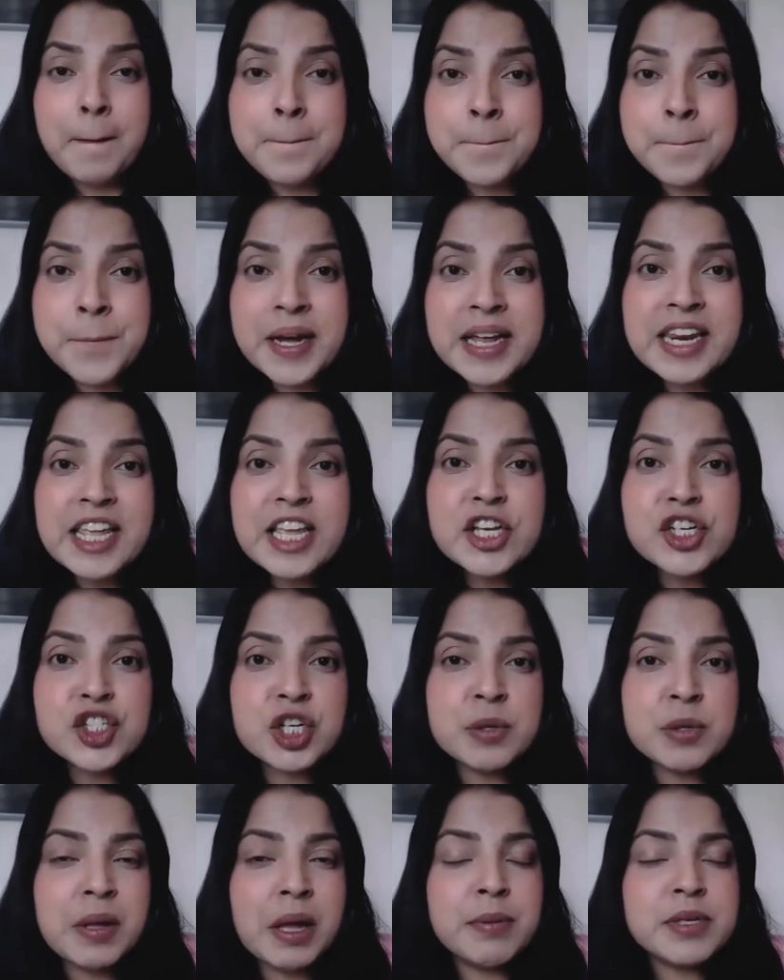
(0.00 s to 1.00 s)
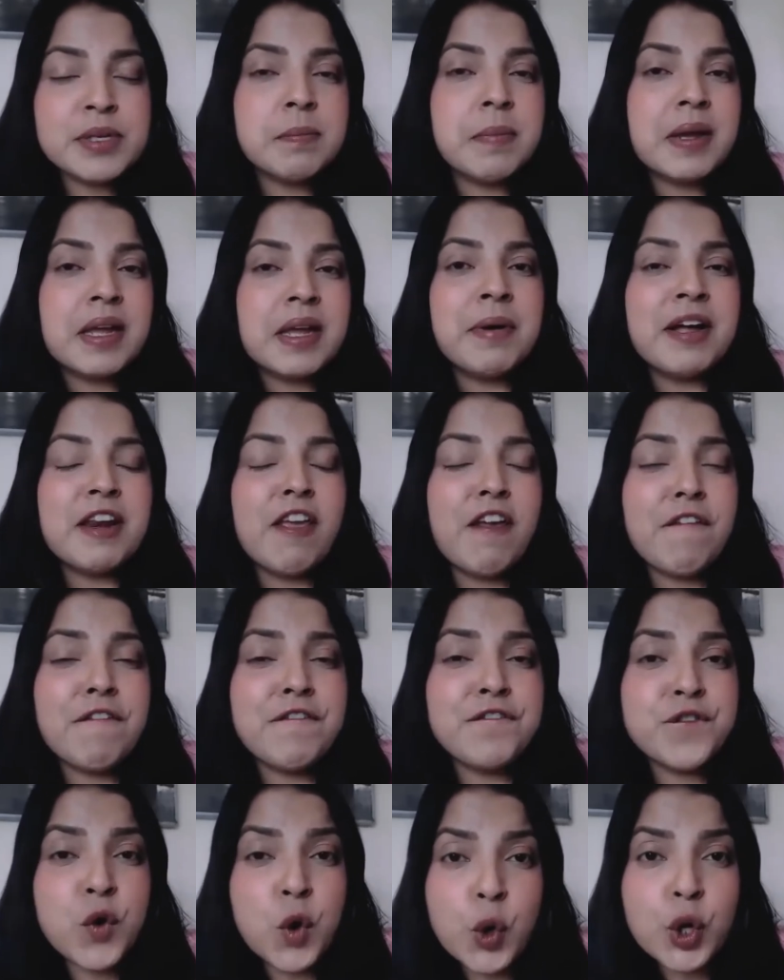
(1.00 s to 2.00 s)
Money should be able to make money
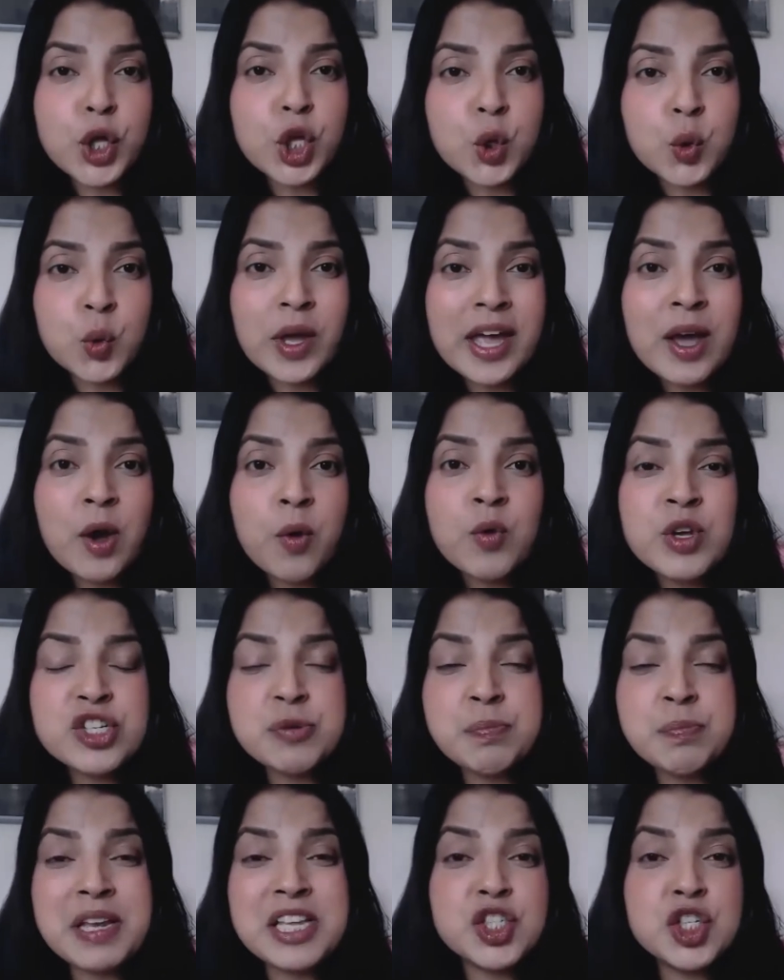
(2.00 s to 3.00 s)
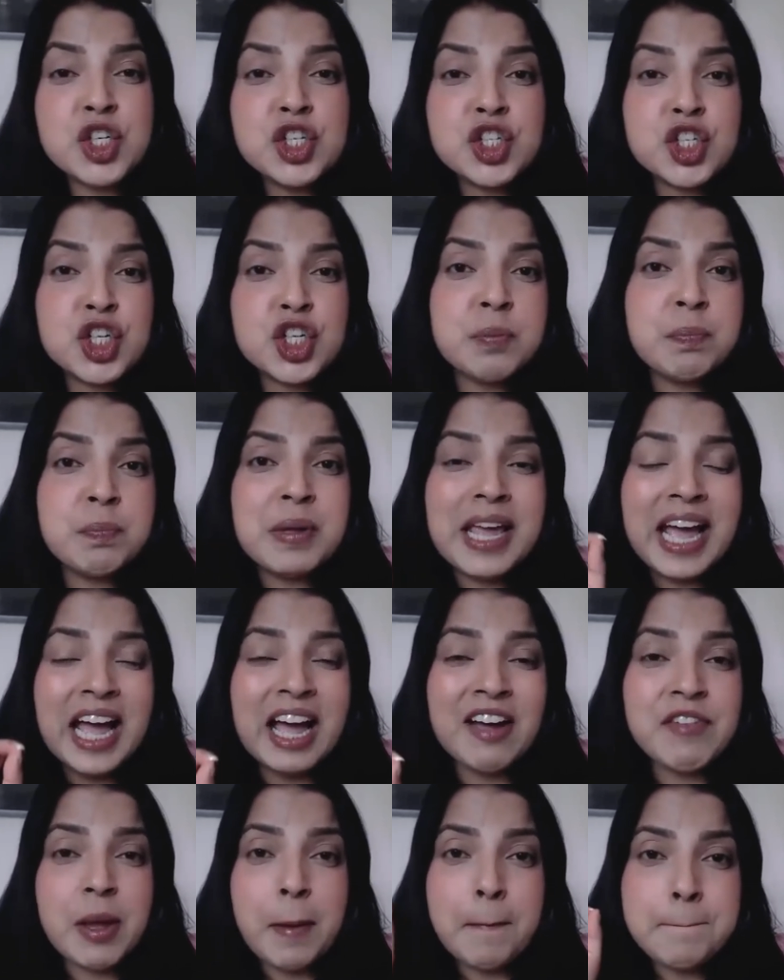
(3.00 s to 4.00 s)
for you, which means you should be
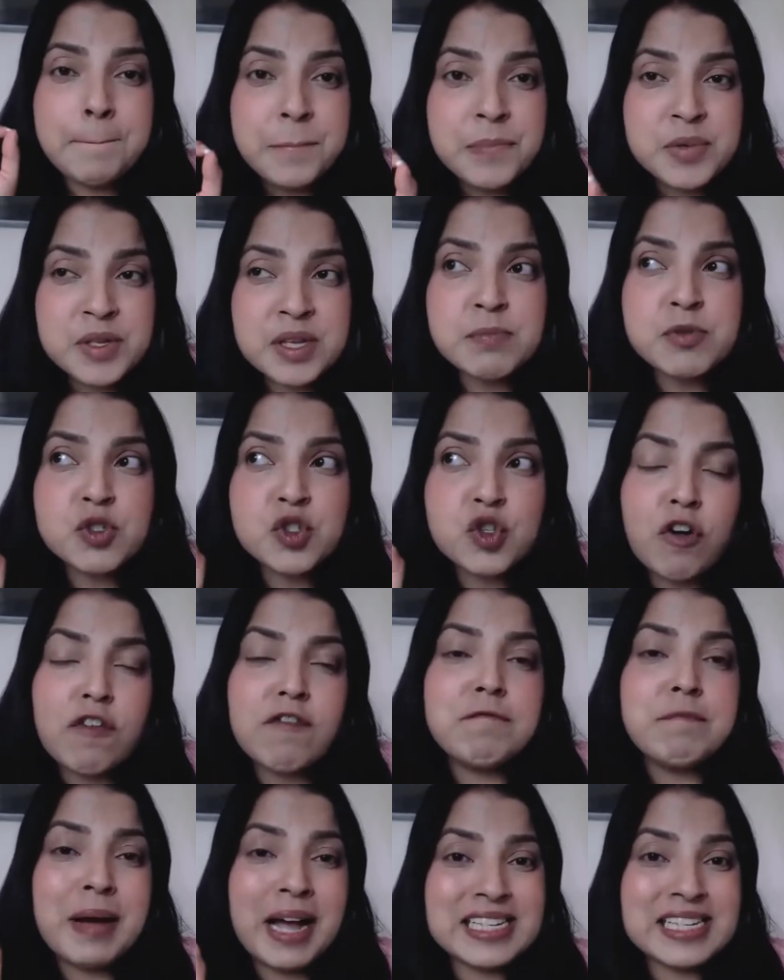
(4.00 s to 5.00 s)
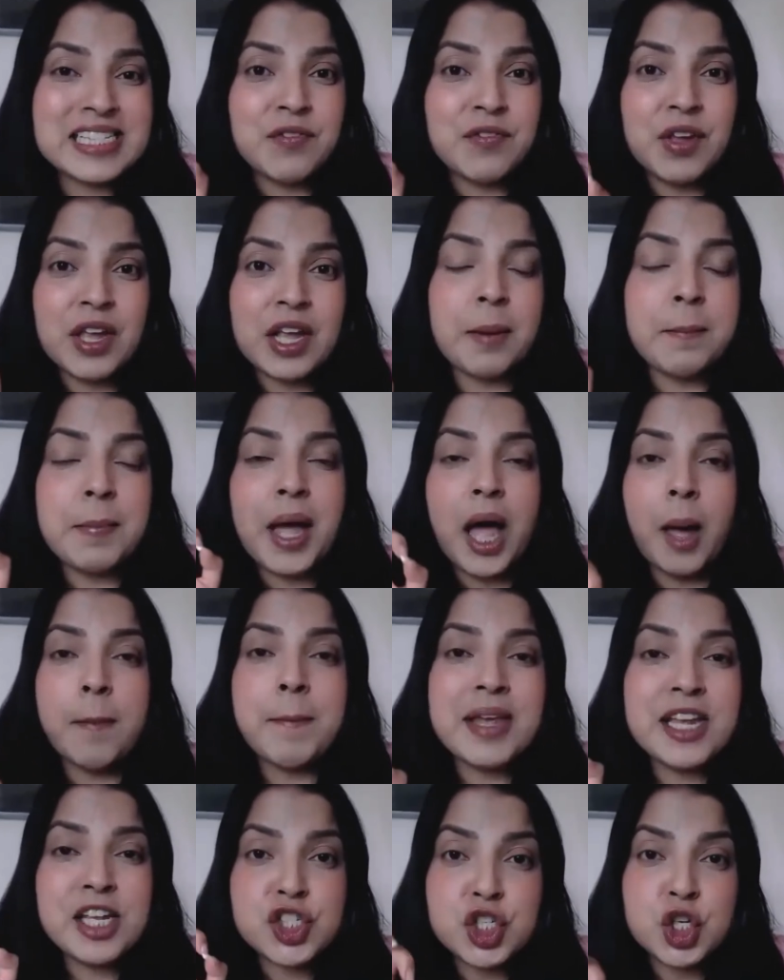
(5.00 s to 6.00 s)
having some sort of passive income
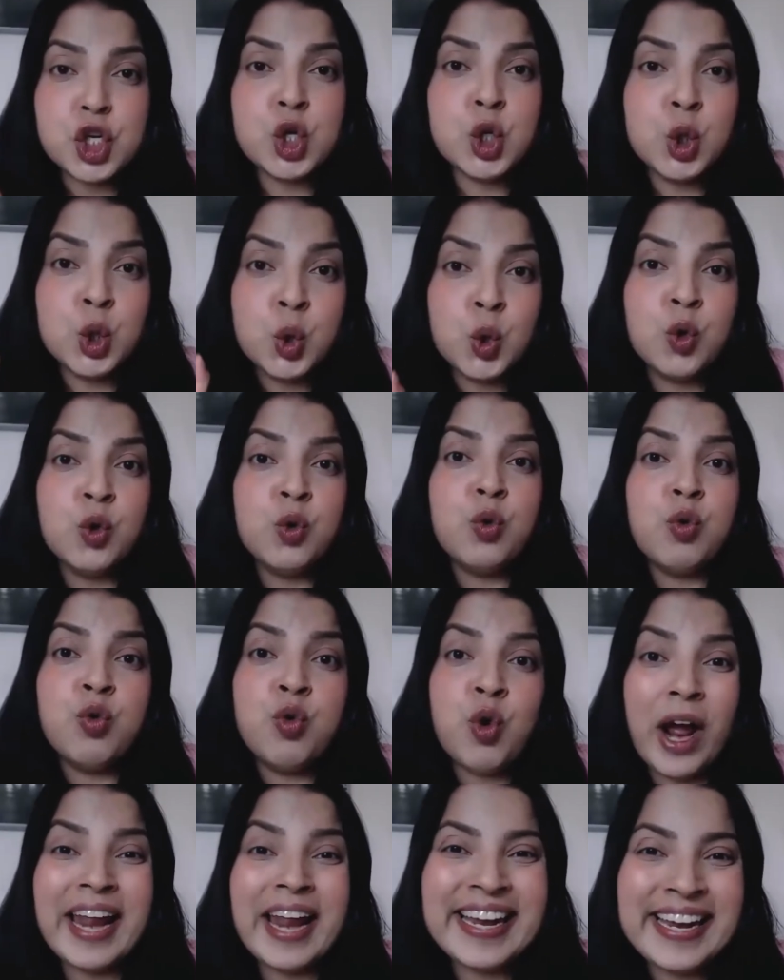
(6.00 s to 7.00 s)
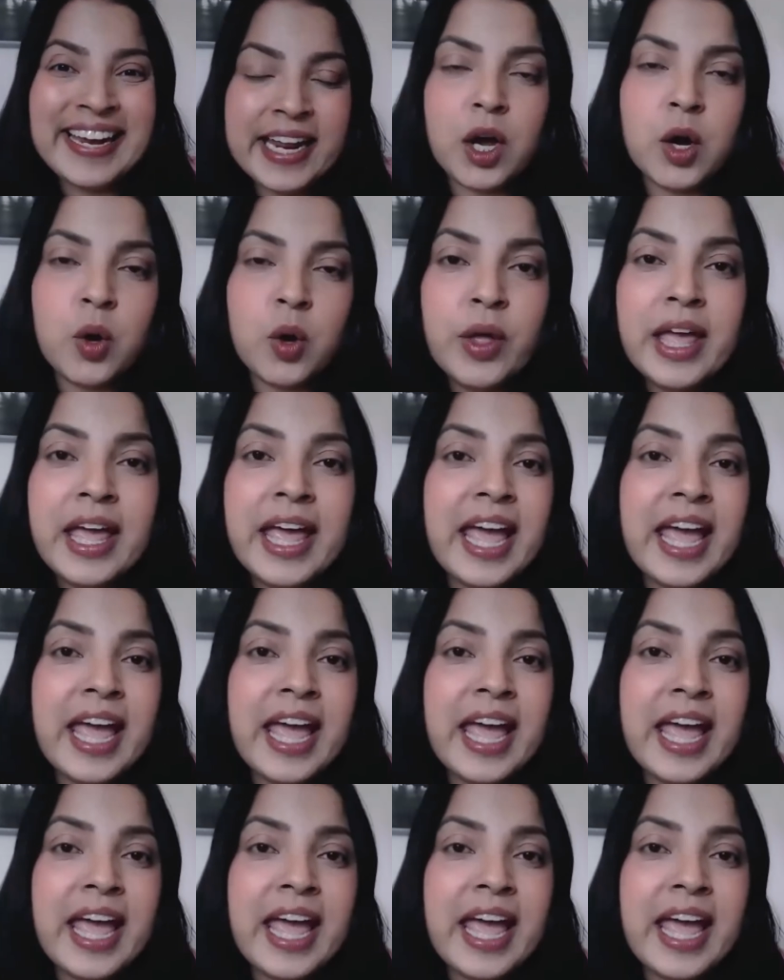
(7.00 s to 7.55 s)
coming to you right now.